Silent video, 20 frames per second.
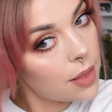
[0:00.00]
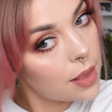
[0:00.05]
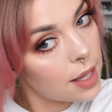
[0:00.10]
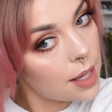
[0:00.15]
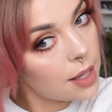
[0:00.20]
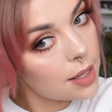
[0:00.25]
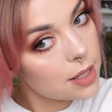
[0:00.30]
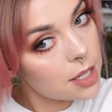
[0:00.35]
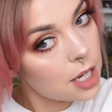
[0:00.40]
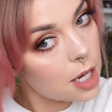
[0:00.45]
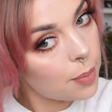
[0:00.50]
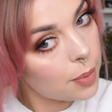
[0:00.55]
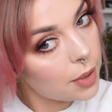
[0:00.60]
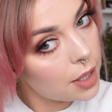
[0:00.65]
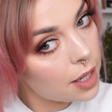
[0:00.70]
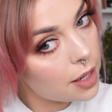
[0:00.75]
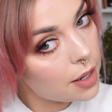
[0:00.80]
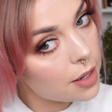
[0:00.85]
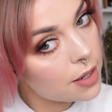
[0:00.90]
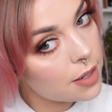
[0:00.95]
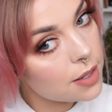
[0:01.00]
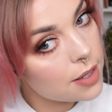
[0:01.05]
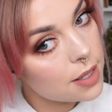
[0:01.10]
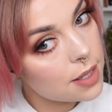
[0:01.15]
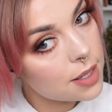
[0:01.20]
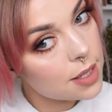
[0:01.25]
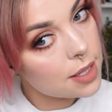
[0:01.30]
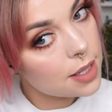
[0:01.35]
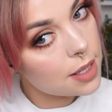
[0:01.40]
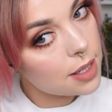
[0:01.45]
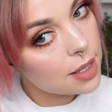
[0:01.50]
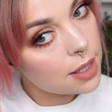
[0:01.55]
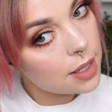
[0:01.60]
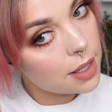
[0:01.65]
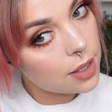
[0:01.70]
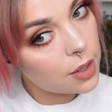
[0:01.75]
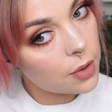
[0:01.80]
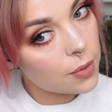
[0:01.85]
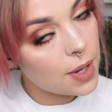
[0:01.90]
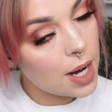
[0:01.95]
the top layers,
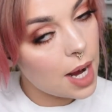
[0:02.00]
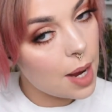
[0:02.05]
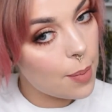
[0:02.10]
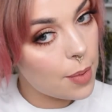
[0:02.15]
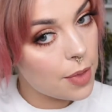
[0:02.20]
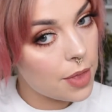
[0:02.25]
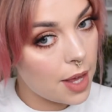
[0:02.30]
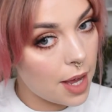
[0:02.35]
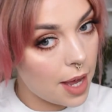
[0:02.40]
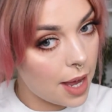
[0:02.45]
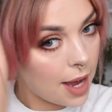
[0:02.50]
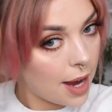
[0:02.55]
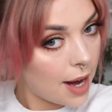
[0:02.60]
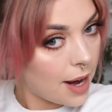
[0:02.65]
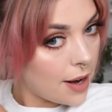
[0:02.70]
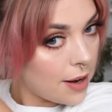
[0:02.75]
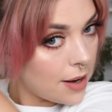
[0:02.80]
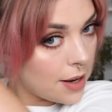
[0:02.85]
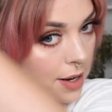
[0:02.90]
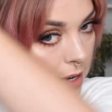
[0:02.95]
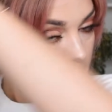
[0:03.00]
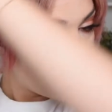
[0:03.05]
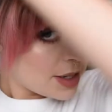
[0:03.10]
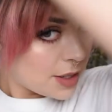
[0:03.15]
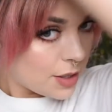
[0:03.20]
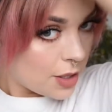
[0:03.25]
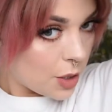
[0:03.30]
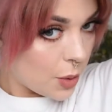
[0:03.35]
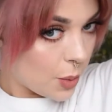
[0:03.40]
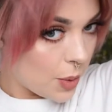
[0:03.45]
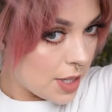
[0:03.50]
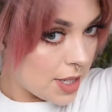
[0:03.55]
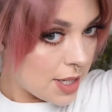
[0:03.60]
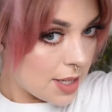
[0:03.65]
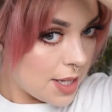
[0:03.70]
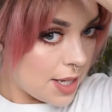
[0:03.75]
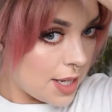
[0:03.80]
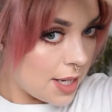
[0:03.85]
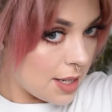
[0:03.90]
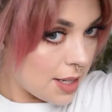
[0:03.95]
grab the hair,
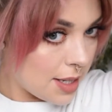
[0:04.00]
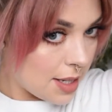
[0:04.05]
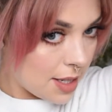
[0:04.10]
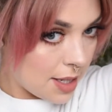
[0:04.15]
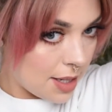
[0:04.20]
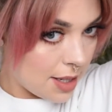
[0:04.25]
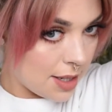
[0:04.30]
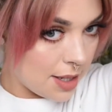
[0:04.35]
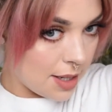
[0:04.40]
twist it,